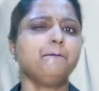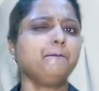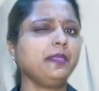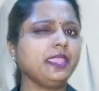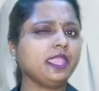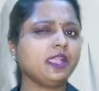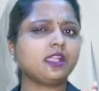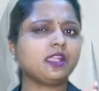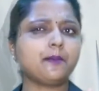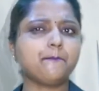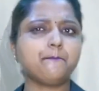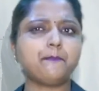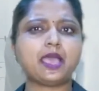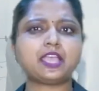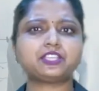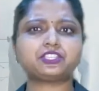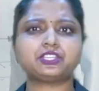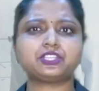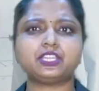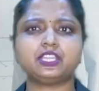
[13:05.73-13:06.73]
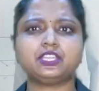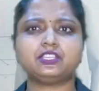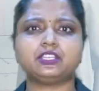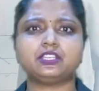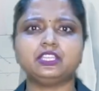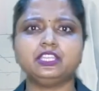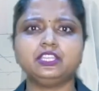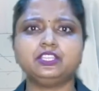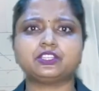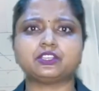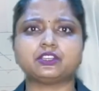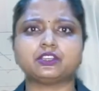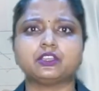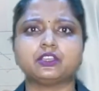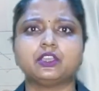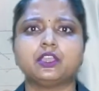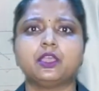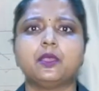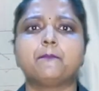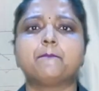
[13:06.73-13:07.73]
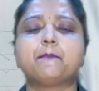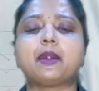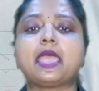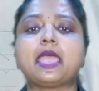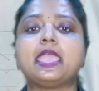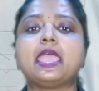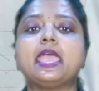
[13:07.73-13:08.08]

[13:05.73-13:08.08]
Be a compassionate leader by